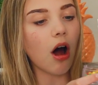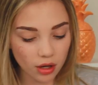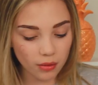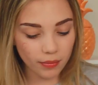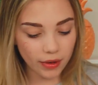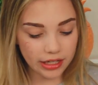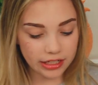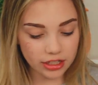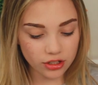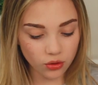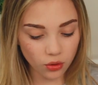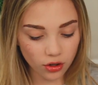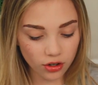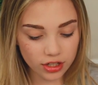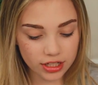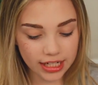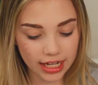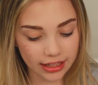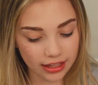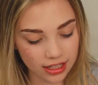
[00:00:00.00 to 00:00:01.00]
But in
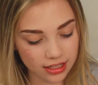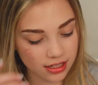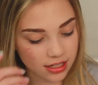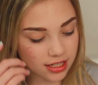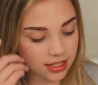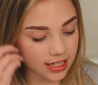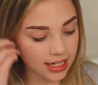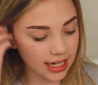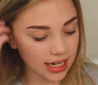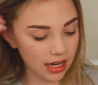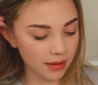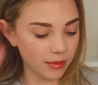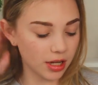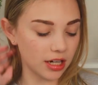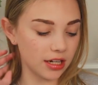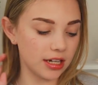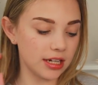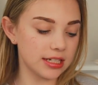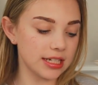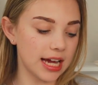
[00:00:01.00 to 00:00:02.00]
order to get these to stick, I'm
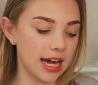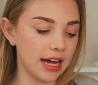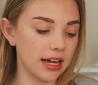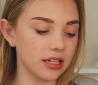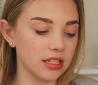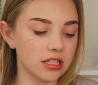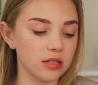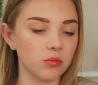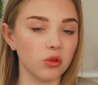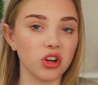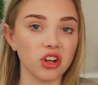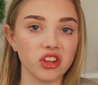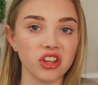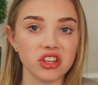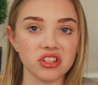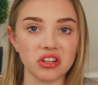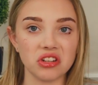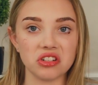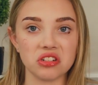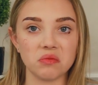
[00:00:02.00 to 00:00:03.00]
gonna need to add some more of
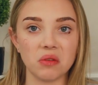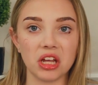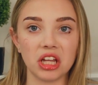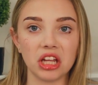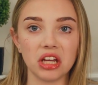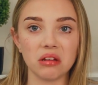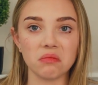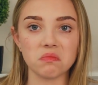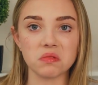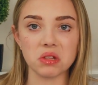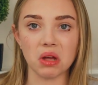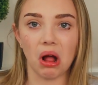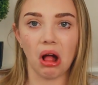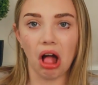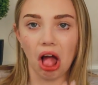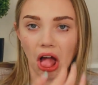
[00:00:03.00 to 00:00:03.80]
this onto my lips.